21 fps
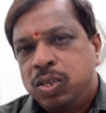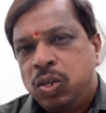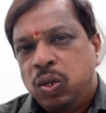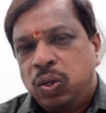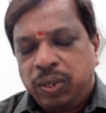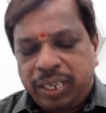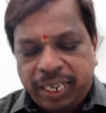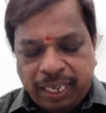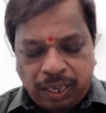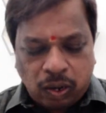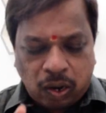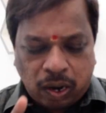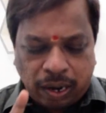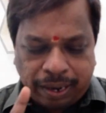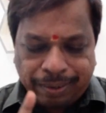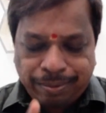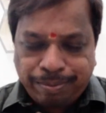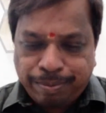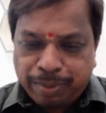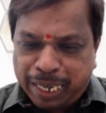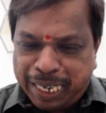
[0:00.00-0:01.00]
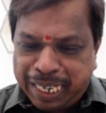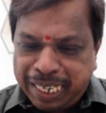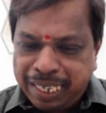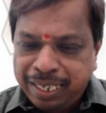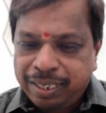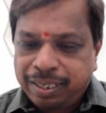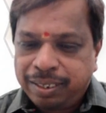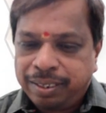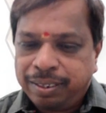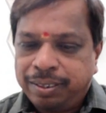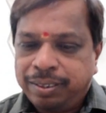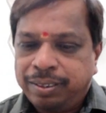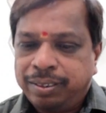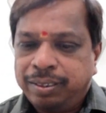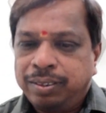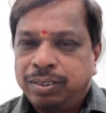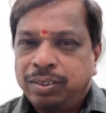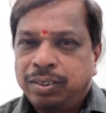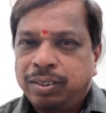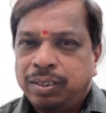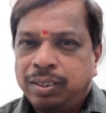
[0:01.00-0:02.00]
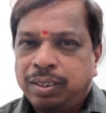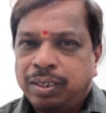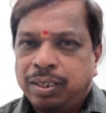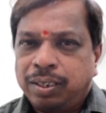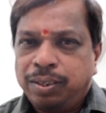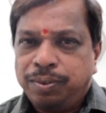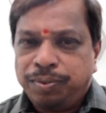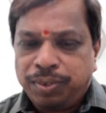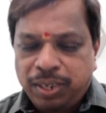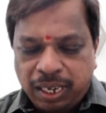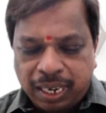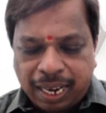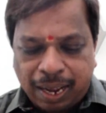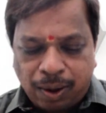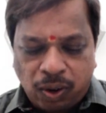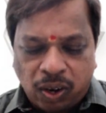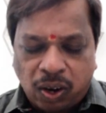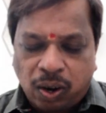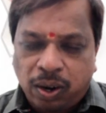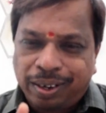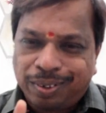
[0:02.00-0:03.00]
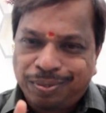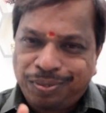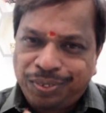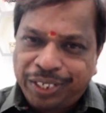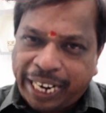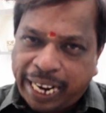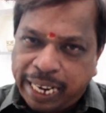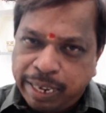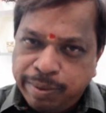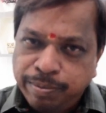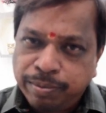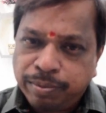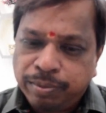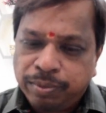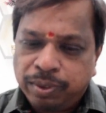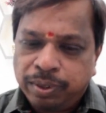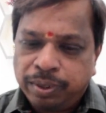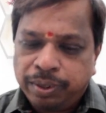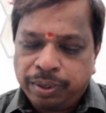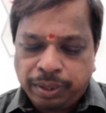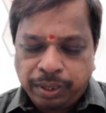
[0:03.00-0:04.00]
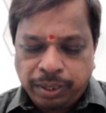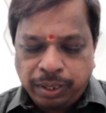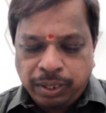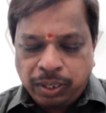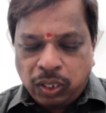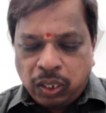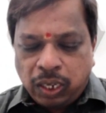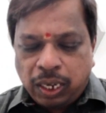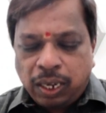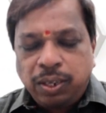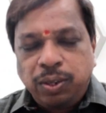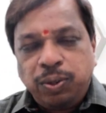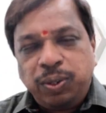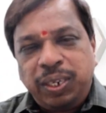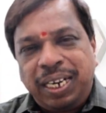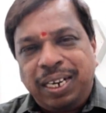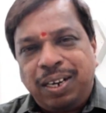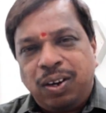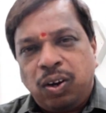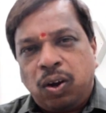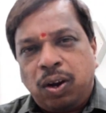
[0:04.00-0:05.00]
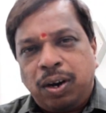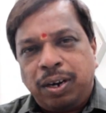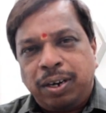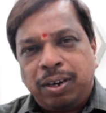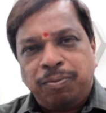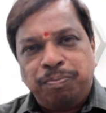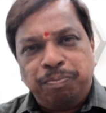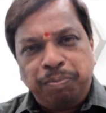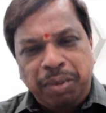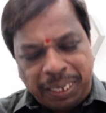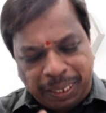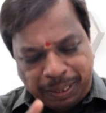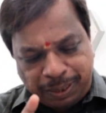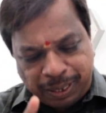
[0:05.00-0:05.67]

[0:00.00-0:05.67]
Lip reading: you get lot of money, you will have lot of time, you get lot of big